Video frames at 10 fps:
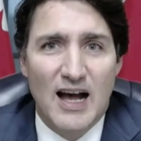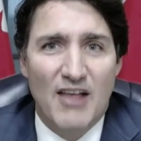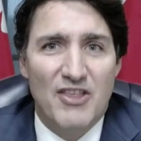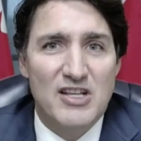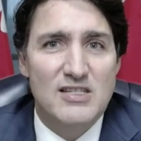
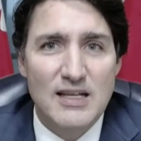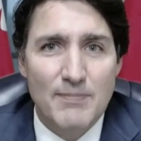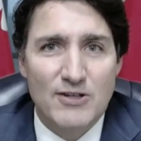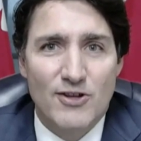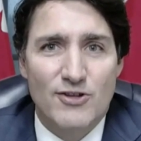uh, that
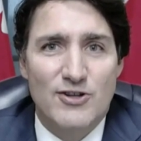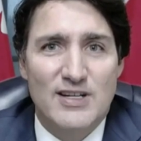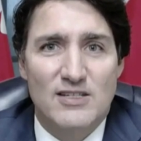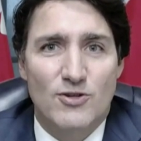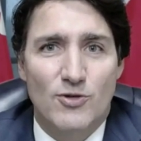slip into their
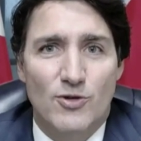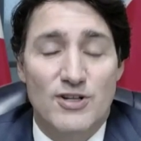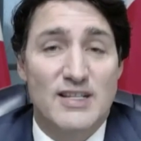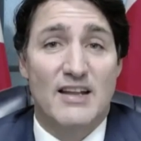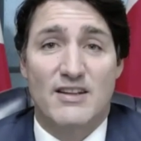
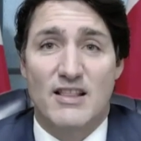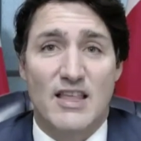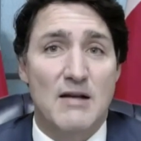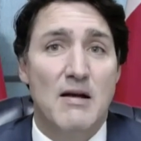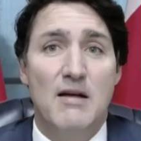discourse and that
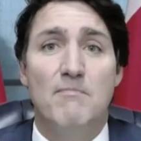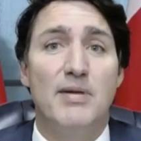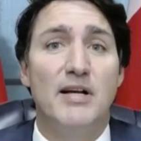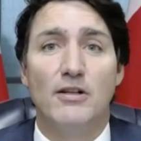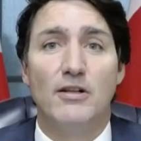they
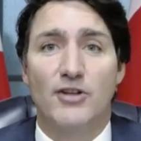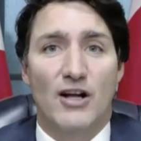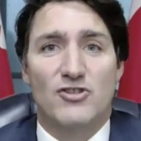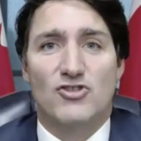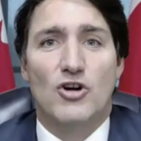build
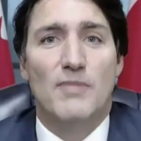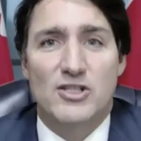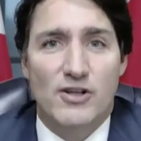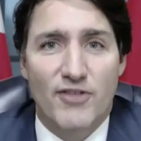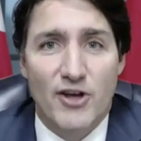on so
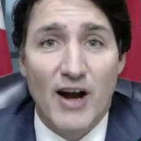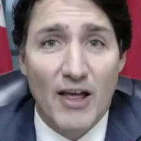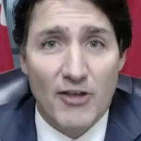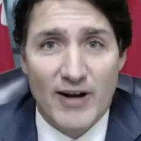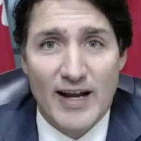much of their
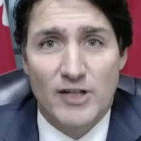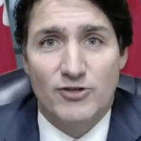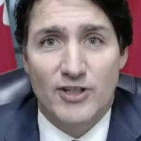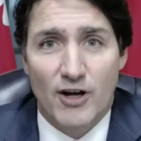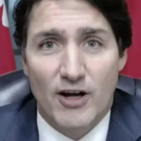other
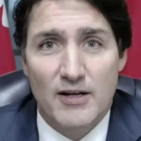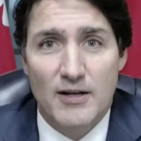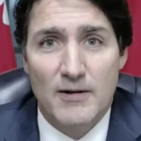hatred on.